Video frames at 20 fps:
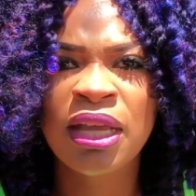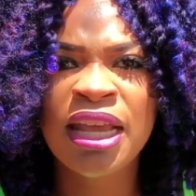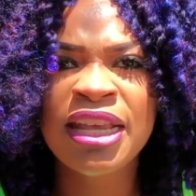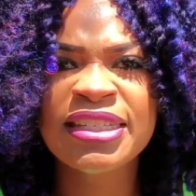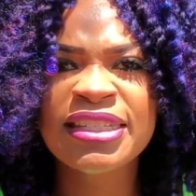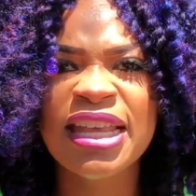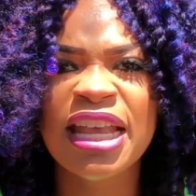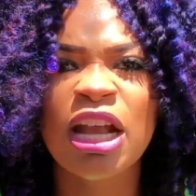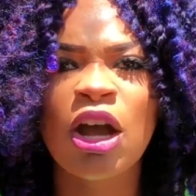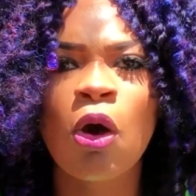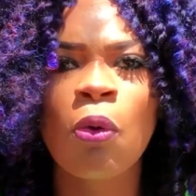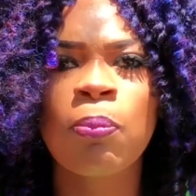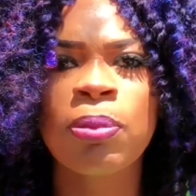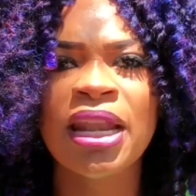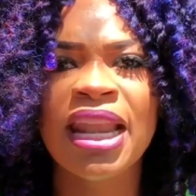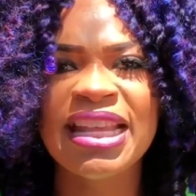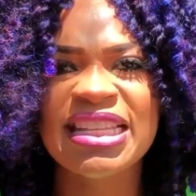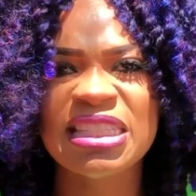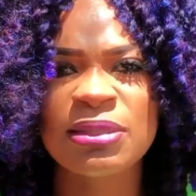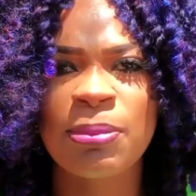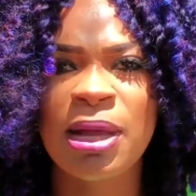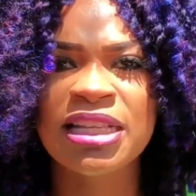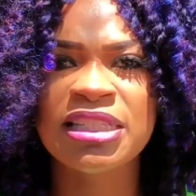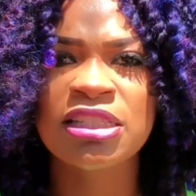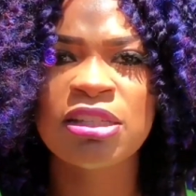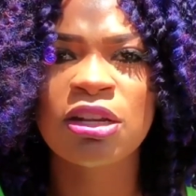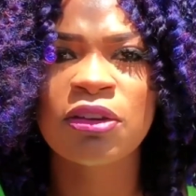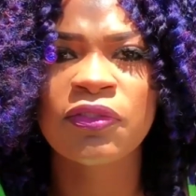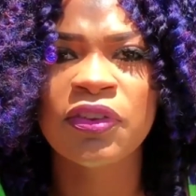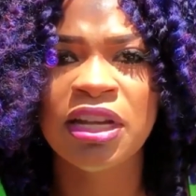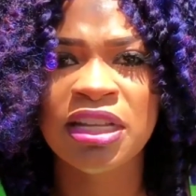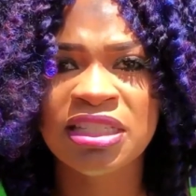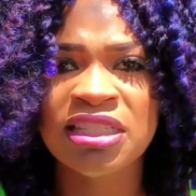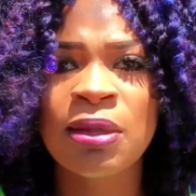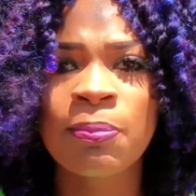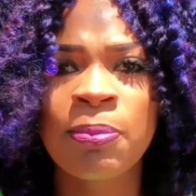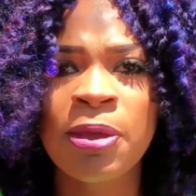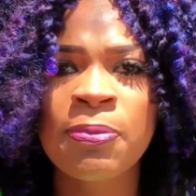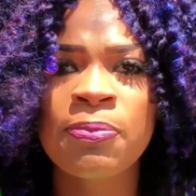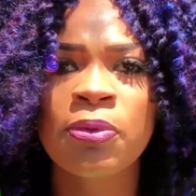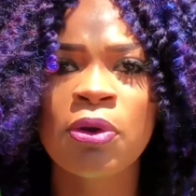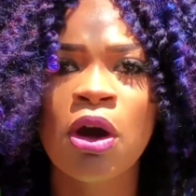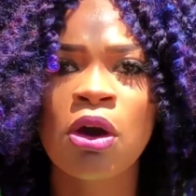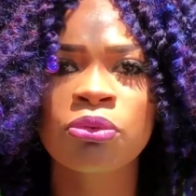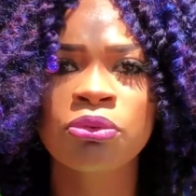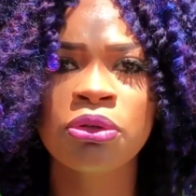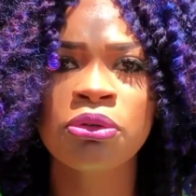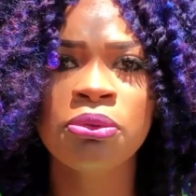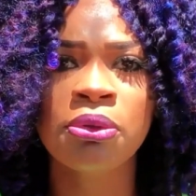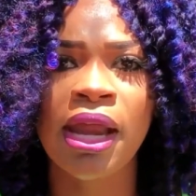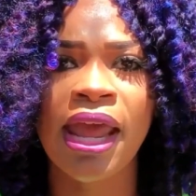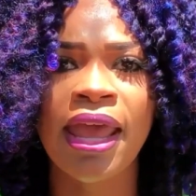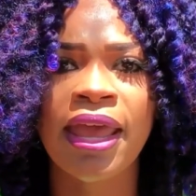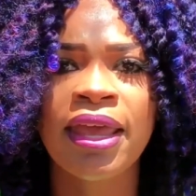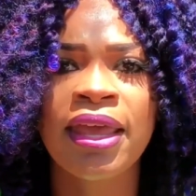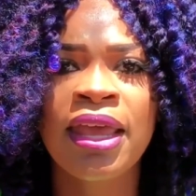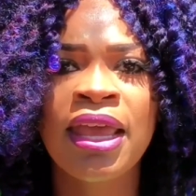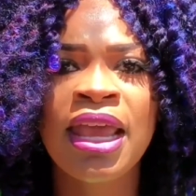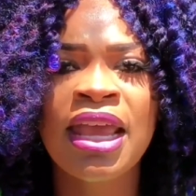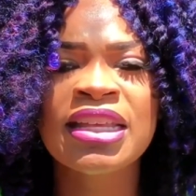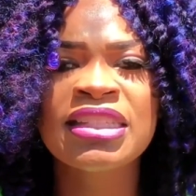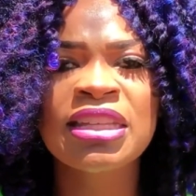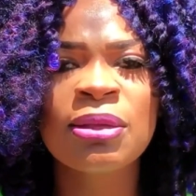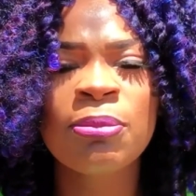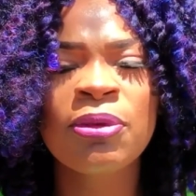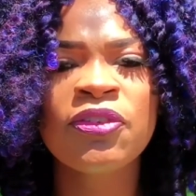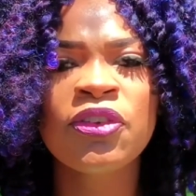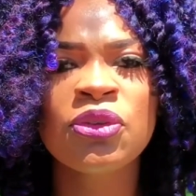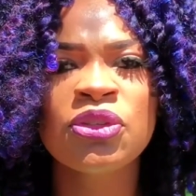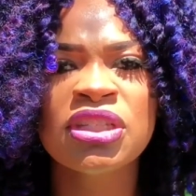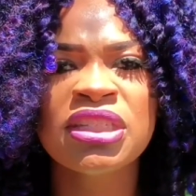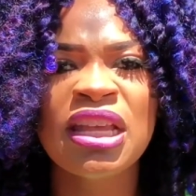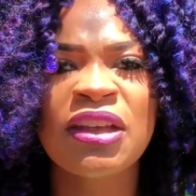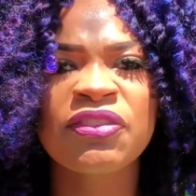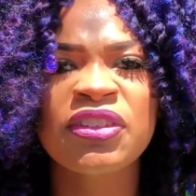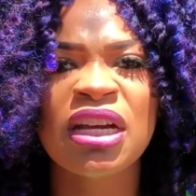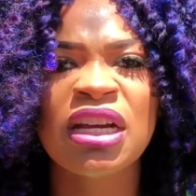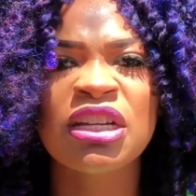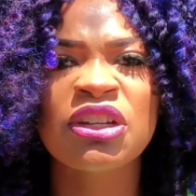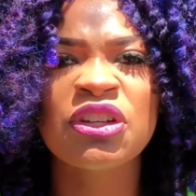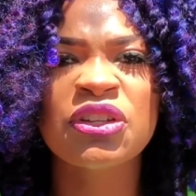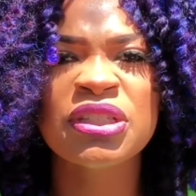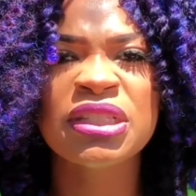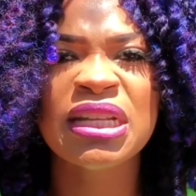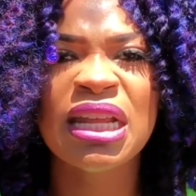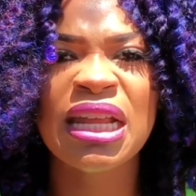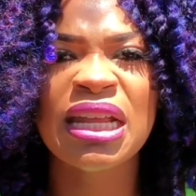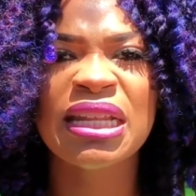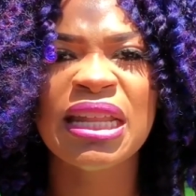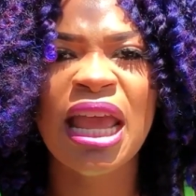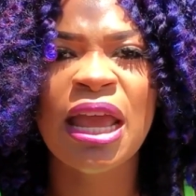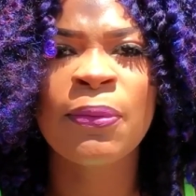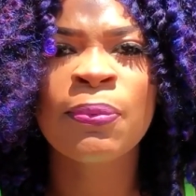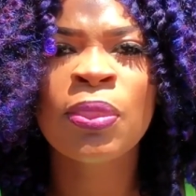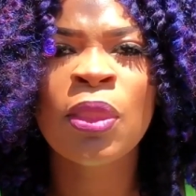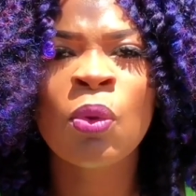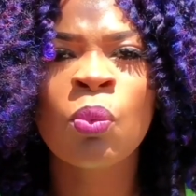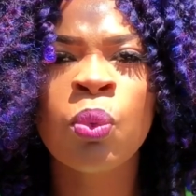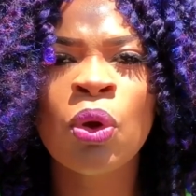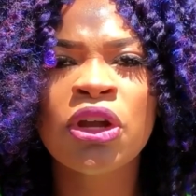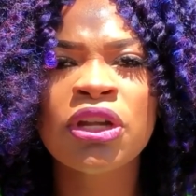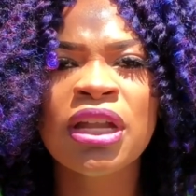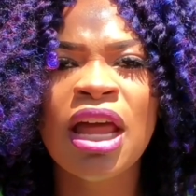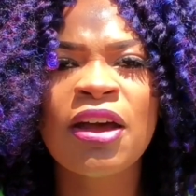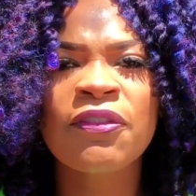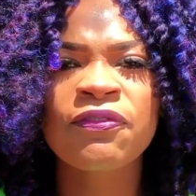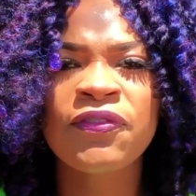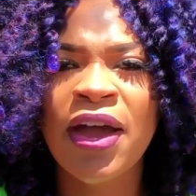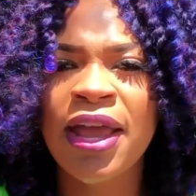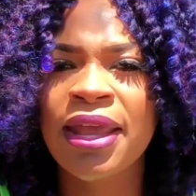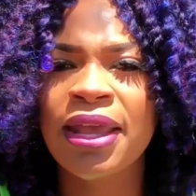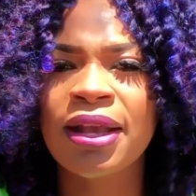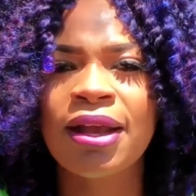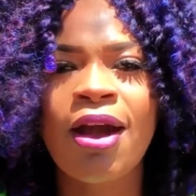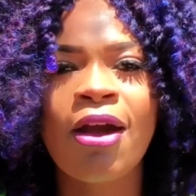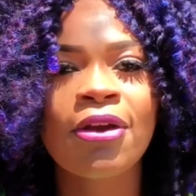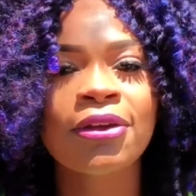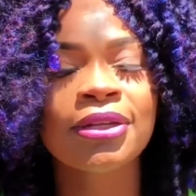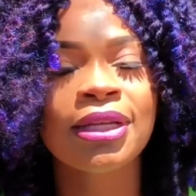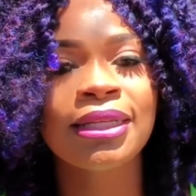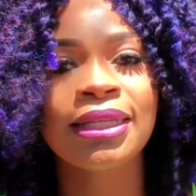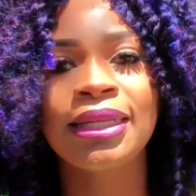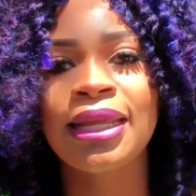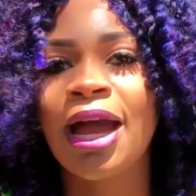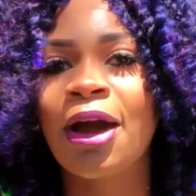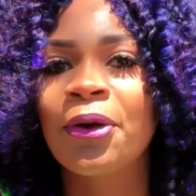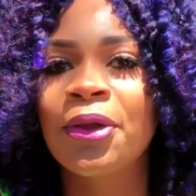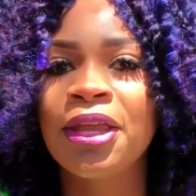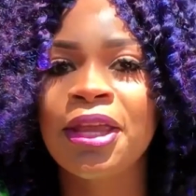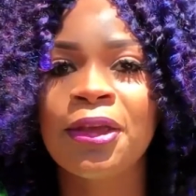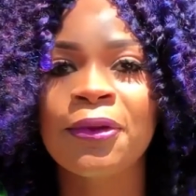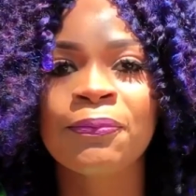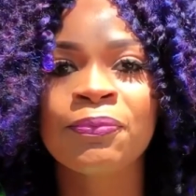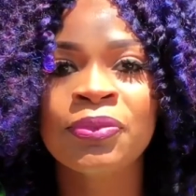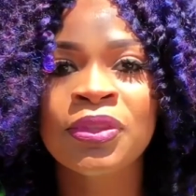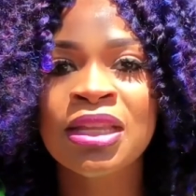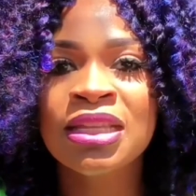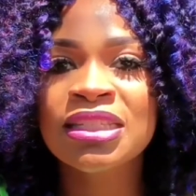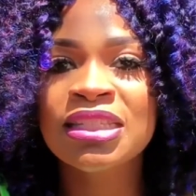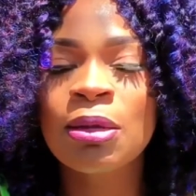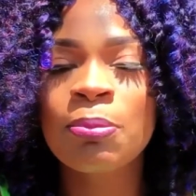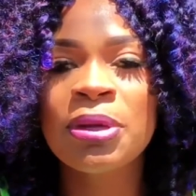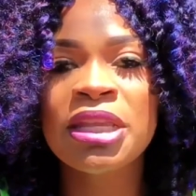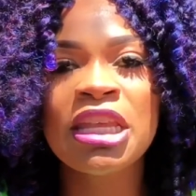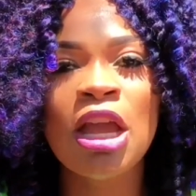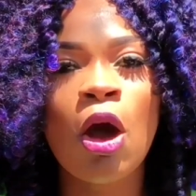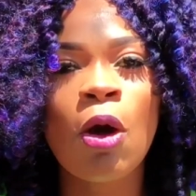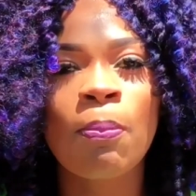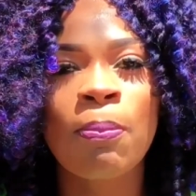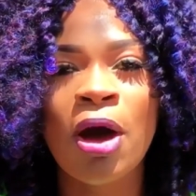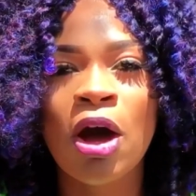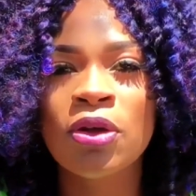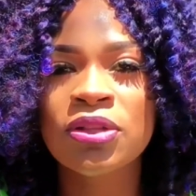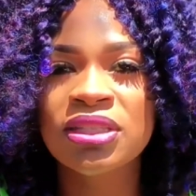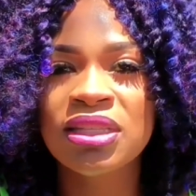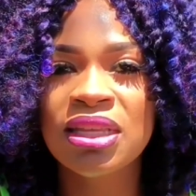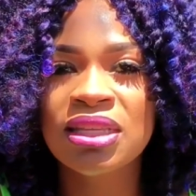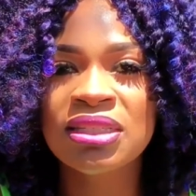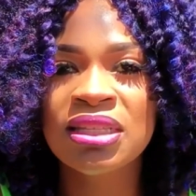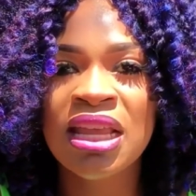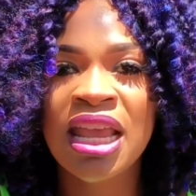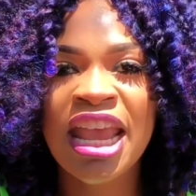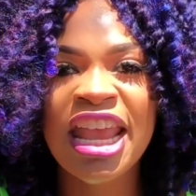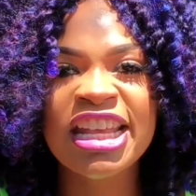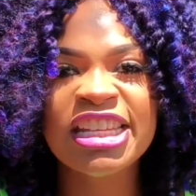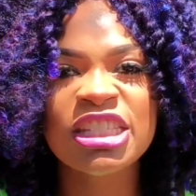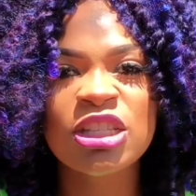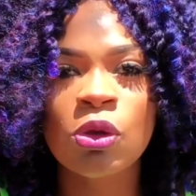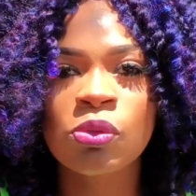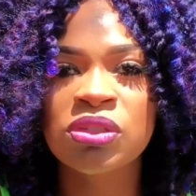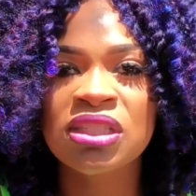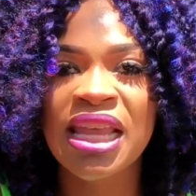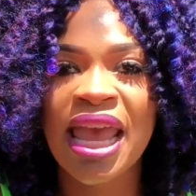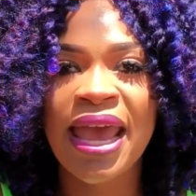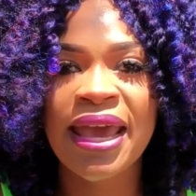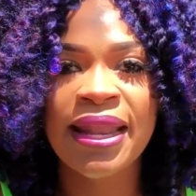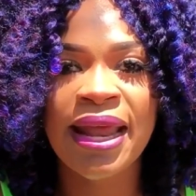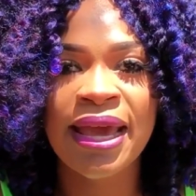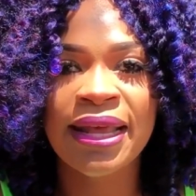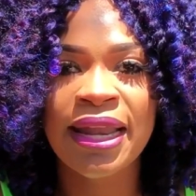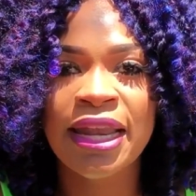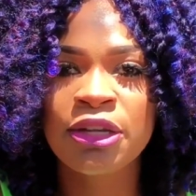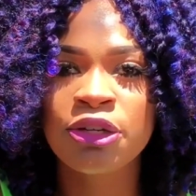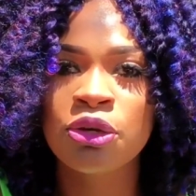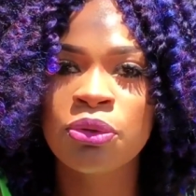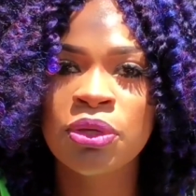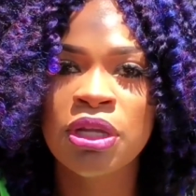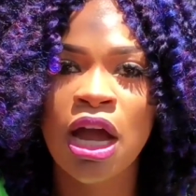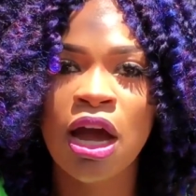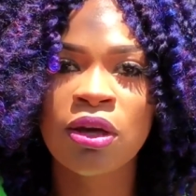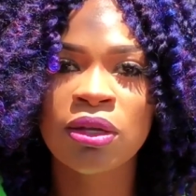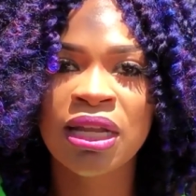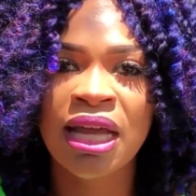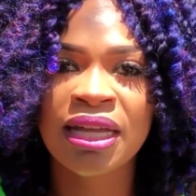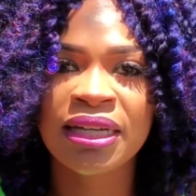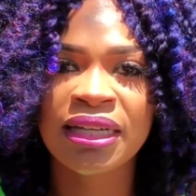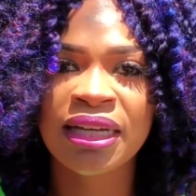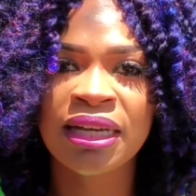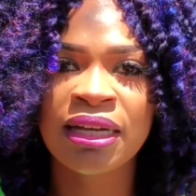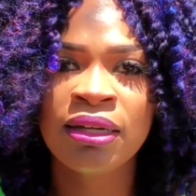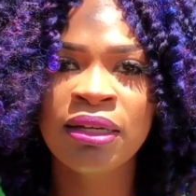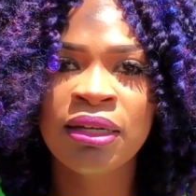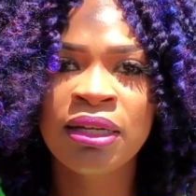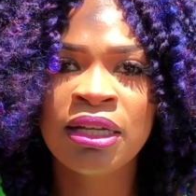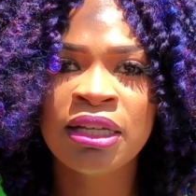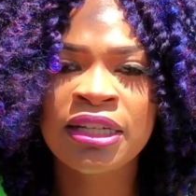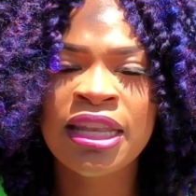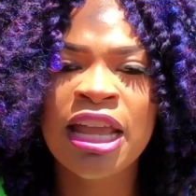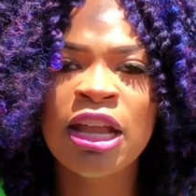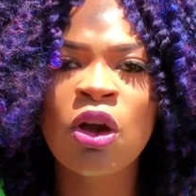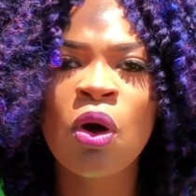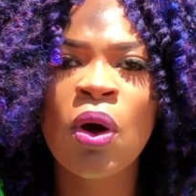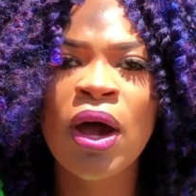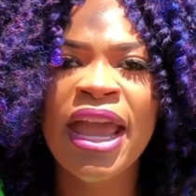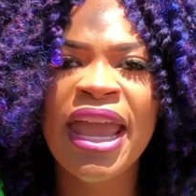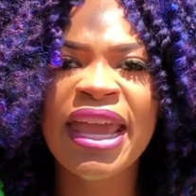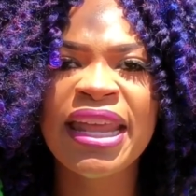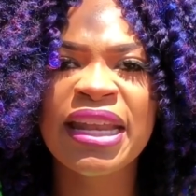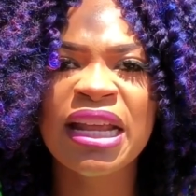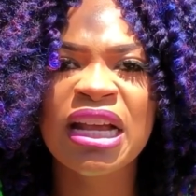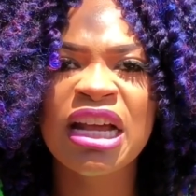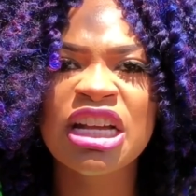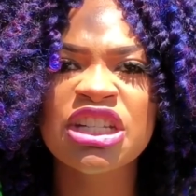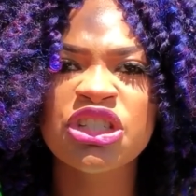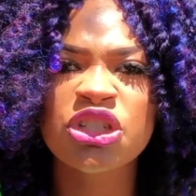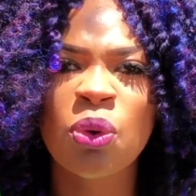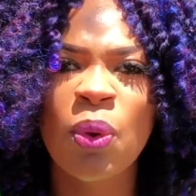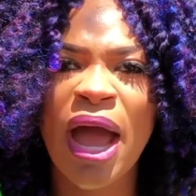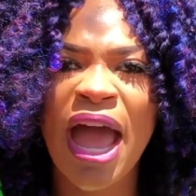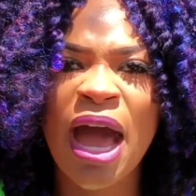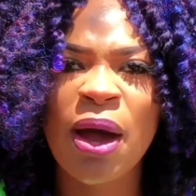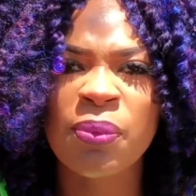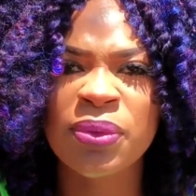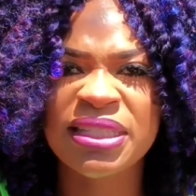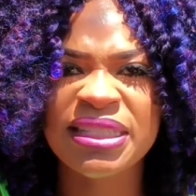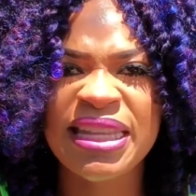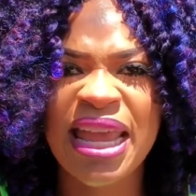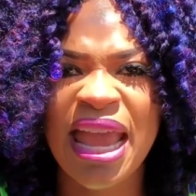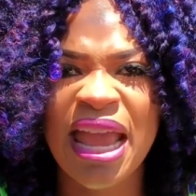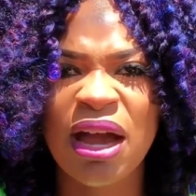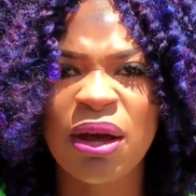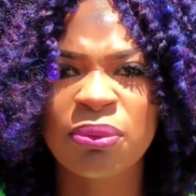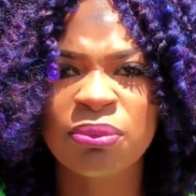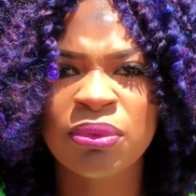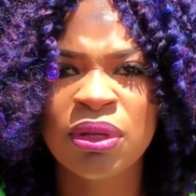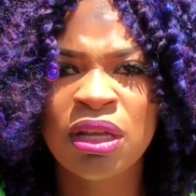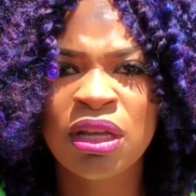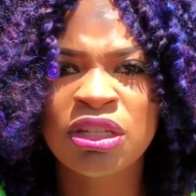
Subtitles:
He said, go bless my servant. And some people going to do that. And some of you just have to understand that we're not fighting carnally out here. Some of y'all bosses, it's so sad how they do y'all out there. They go ahead and cut your hours down.